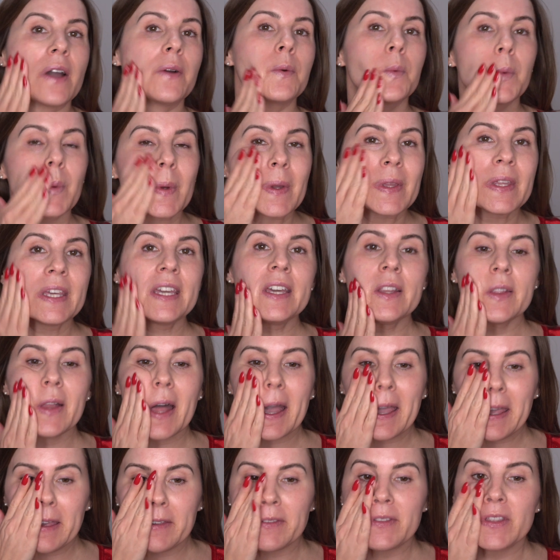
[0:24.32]
I really
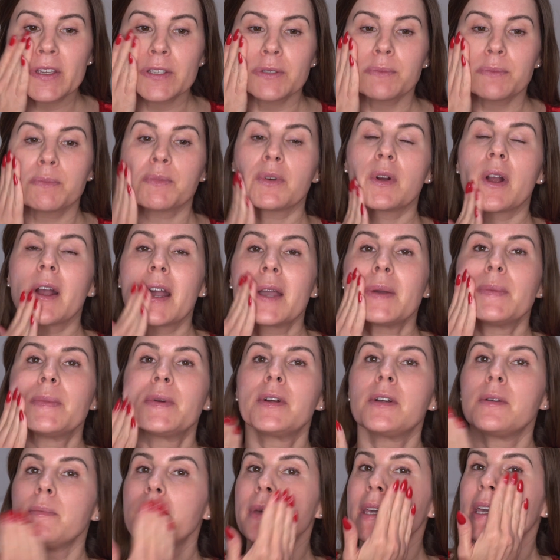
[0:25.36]
like this
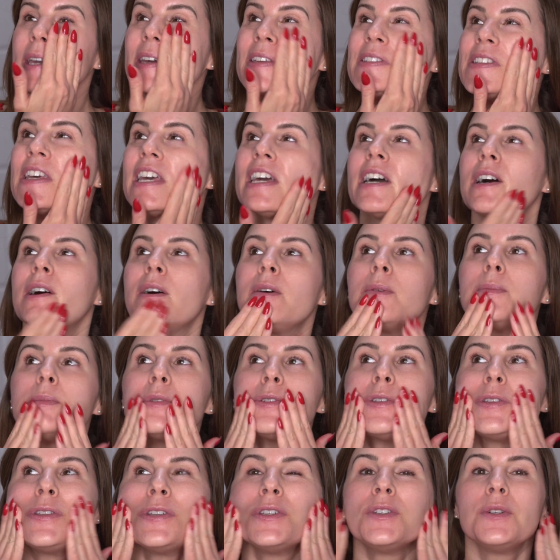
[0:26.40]
primer because it
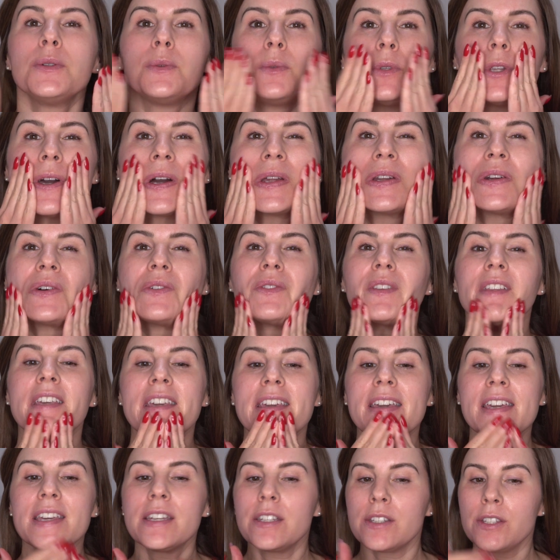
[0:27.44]
helps to not
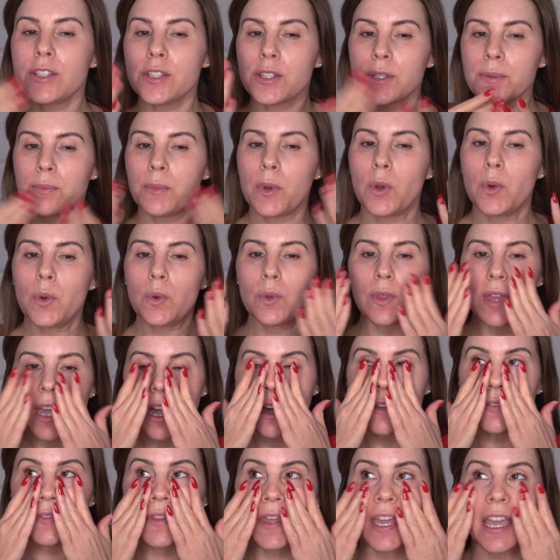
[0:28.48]
only smooth
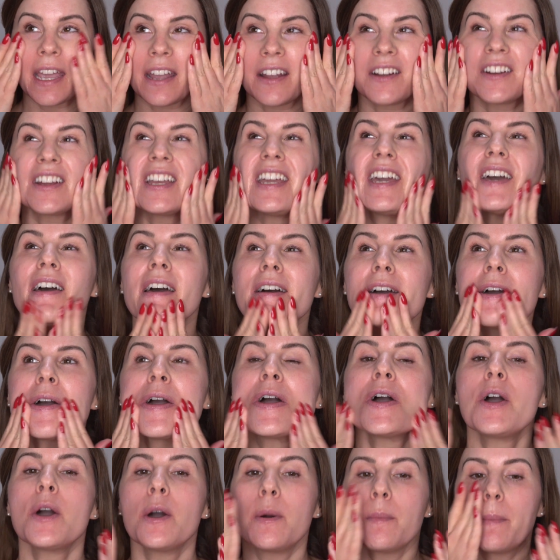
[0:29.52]
out the area,
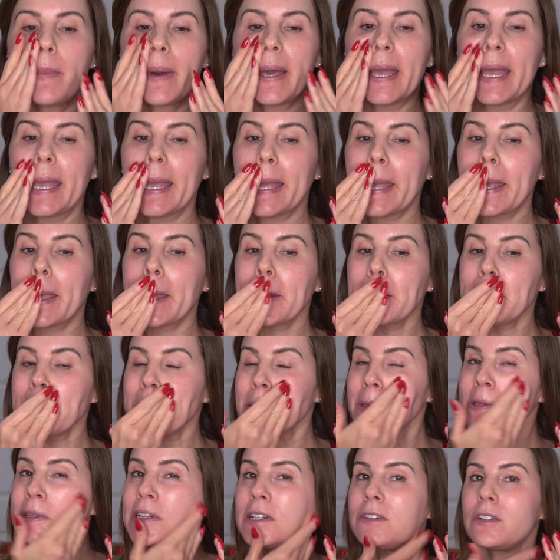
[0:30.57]
but it gets
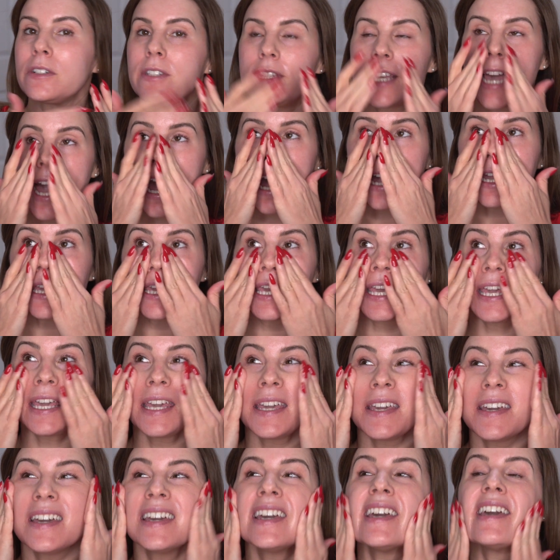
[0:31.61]
a little
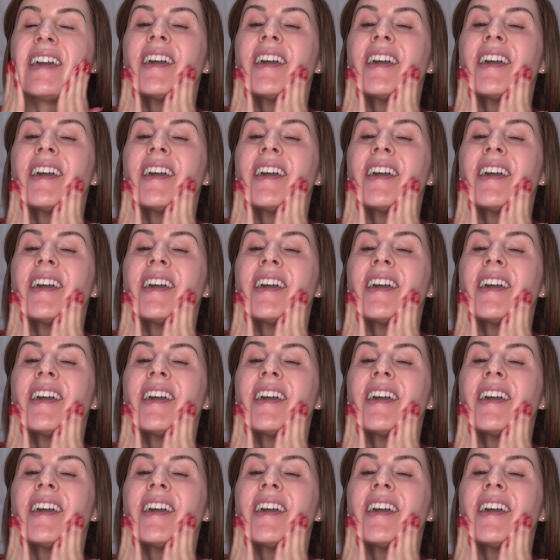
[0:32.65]
tacky